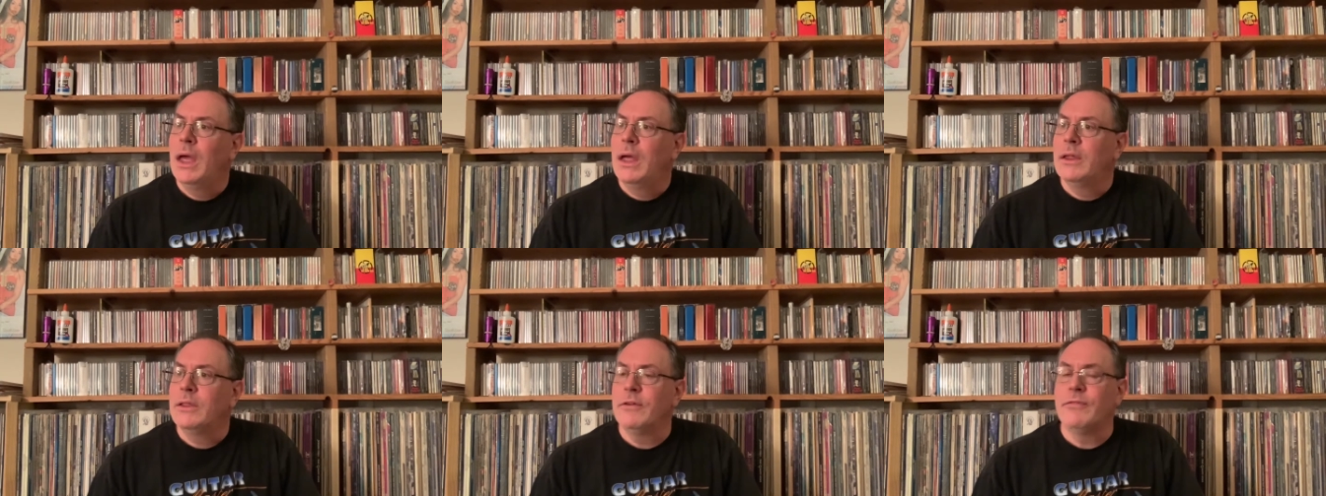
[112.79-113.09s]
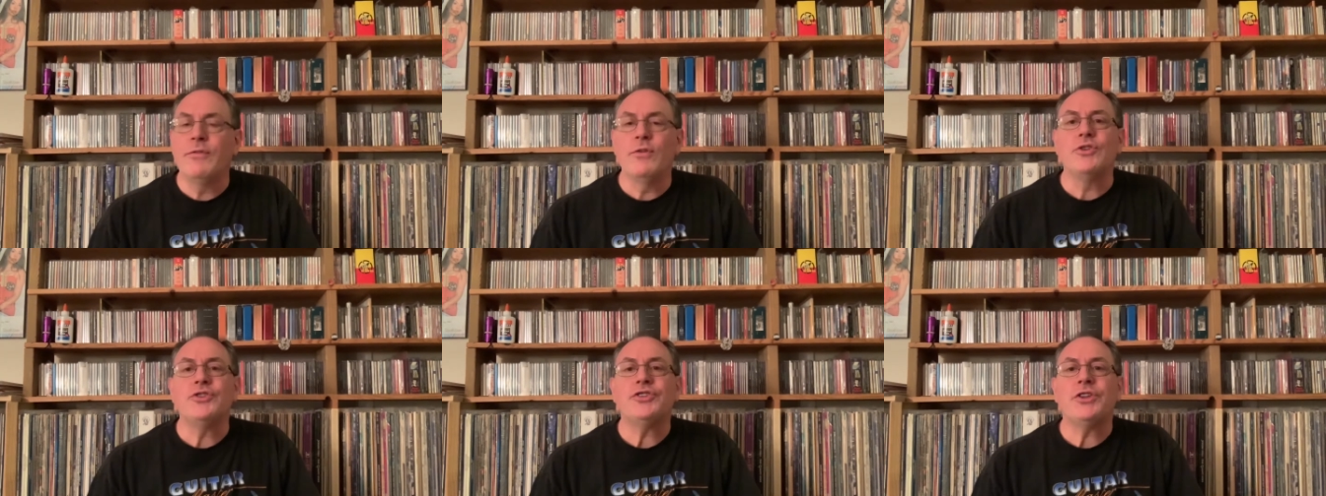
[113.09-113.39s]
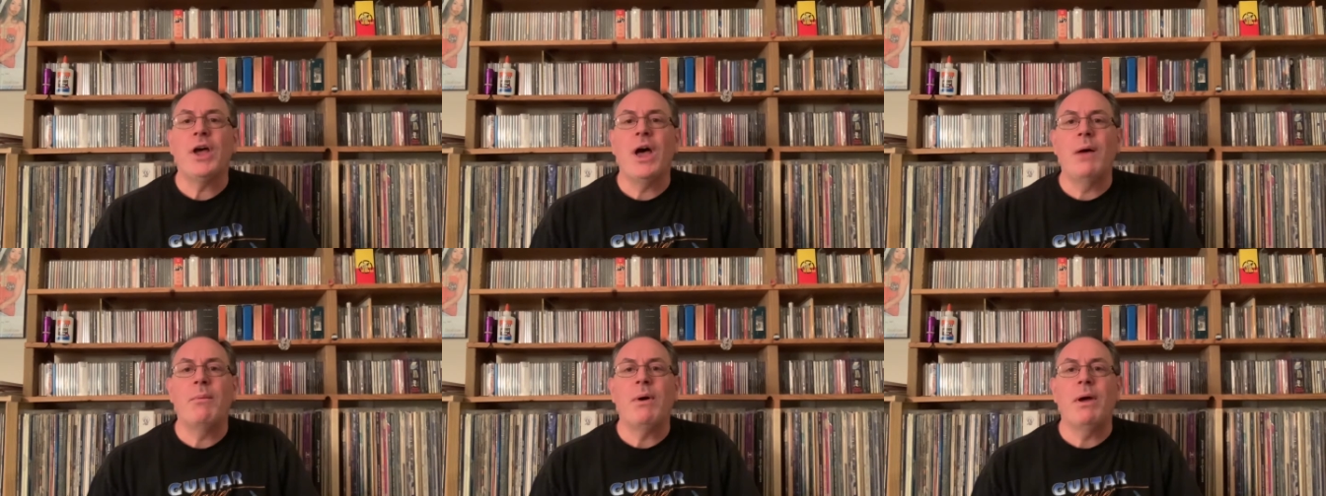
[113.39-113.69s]
The first
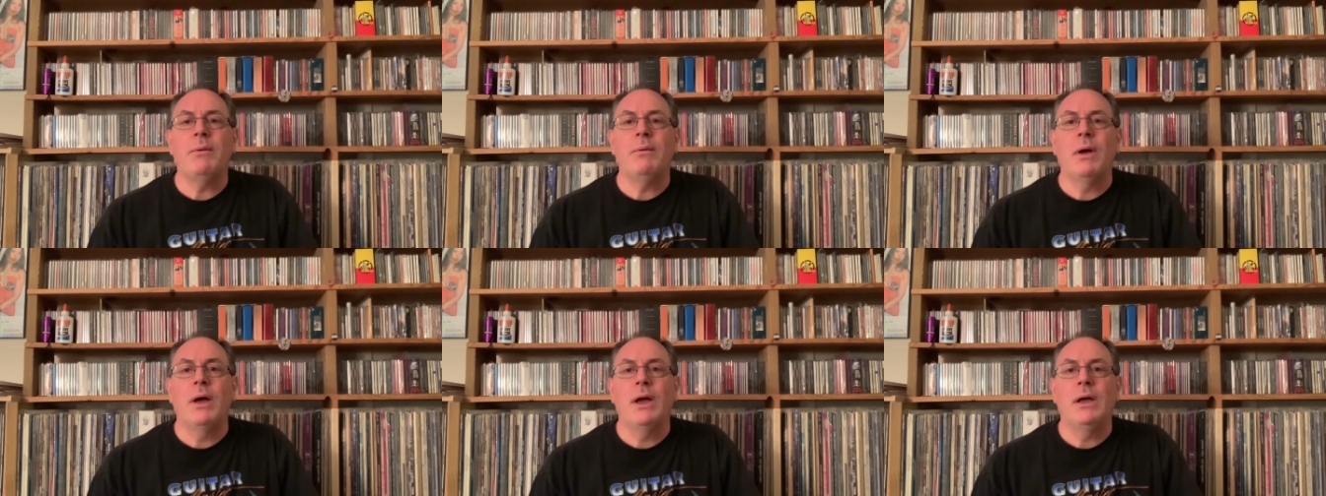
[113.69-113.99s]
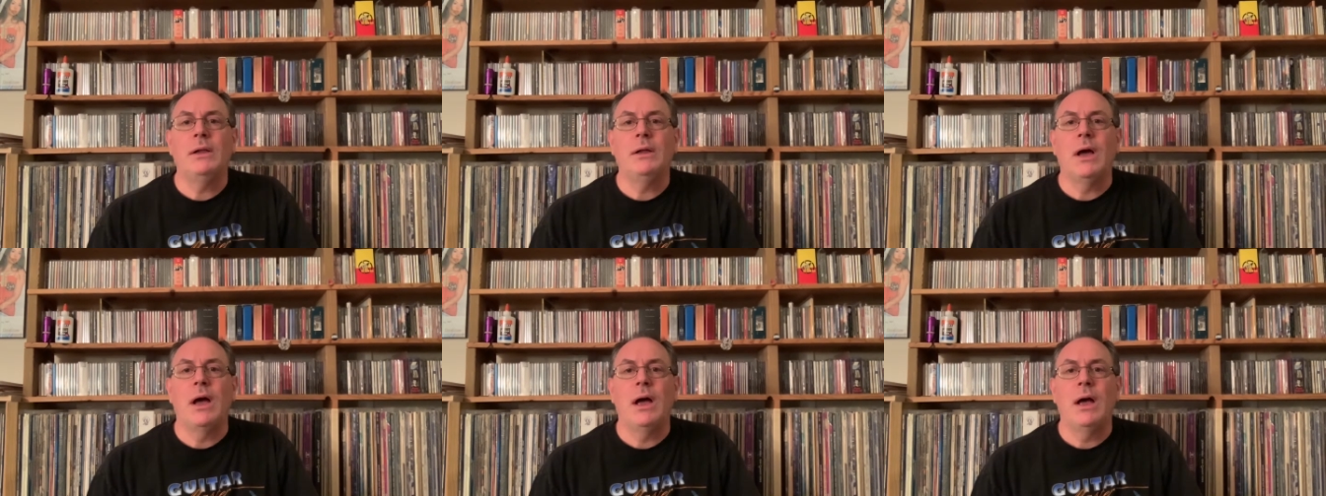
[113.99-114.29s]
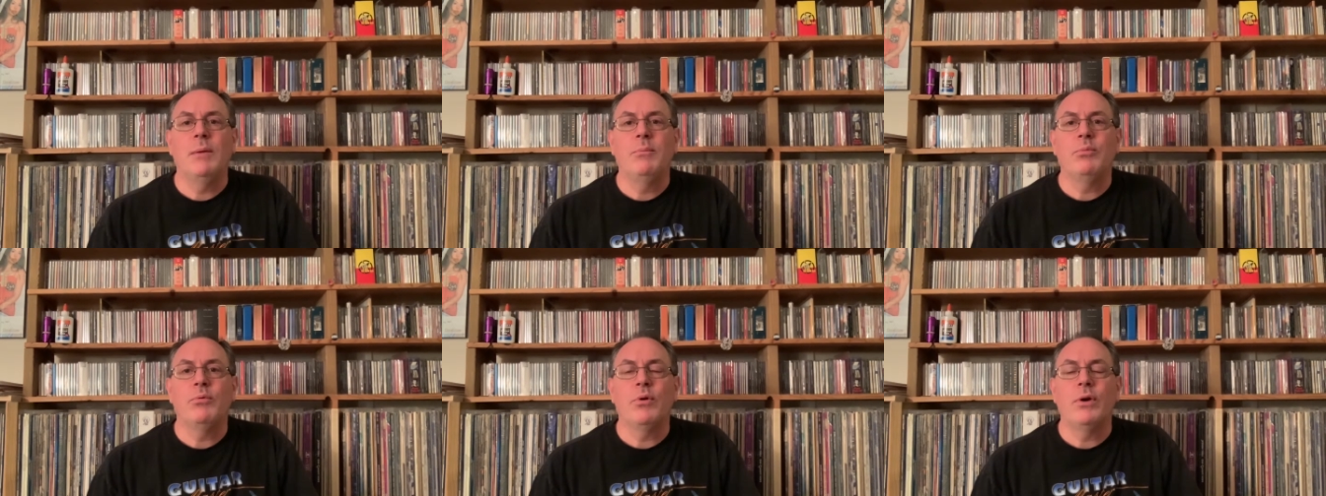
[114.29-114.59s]
time I
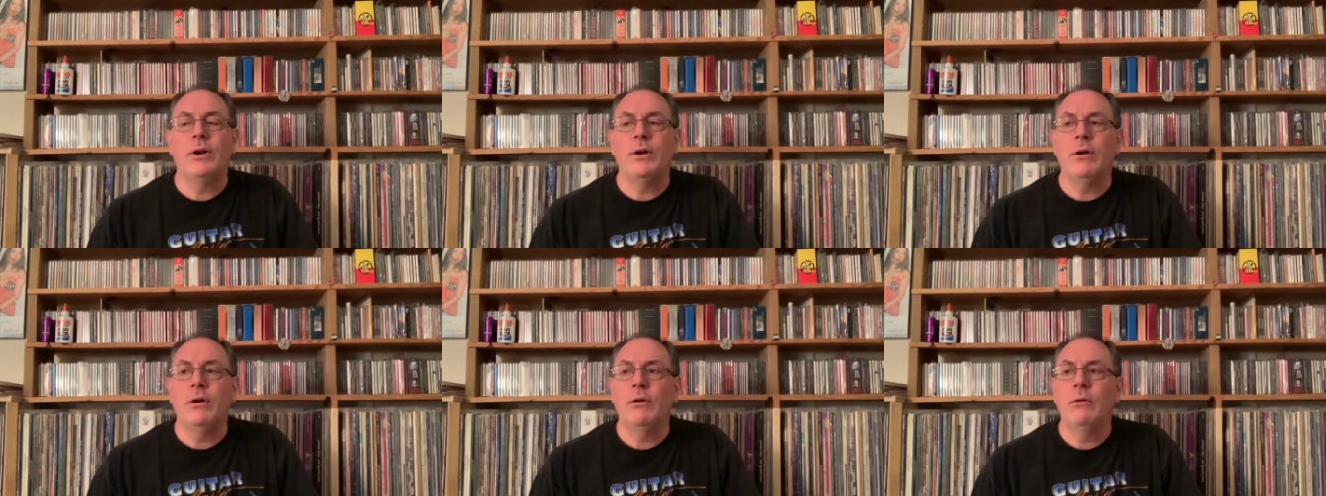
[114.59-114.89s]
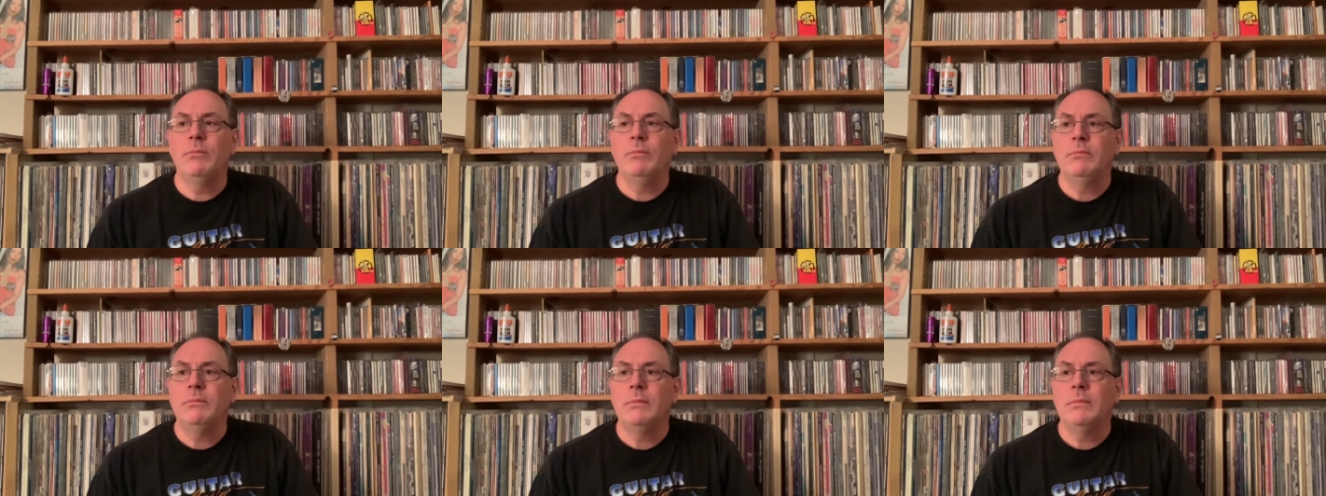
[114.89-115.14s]
brought it home,